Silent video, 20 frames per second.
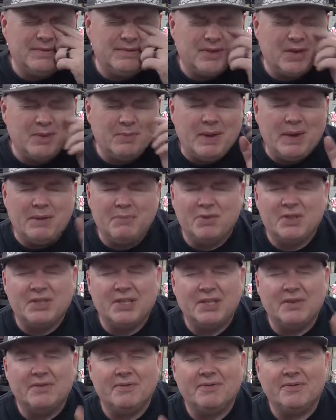
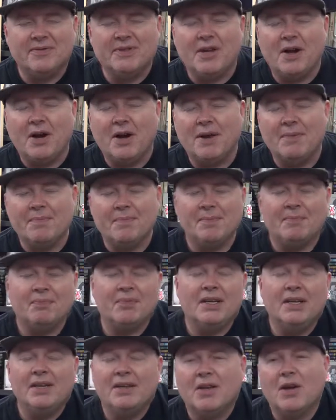commemorative type
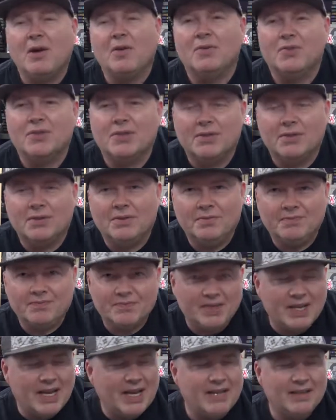console,
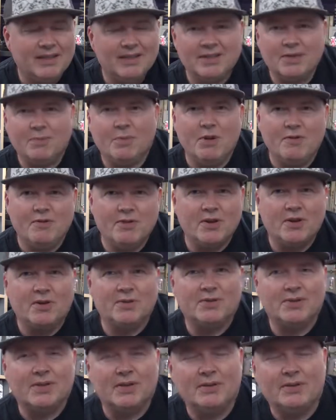and it's a beautiful
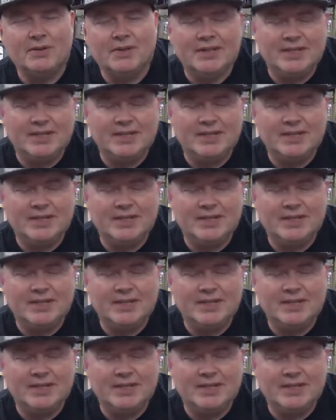console.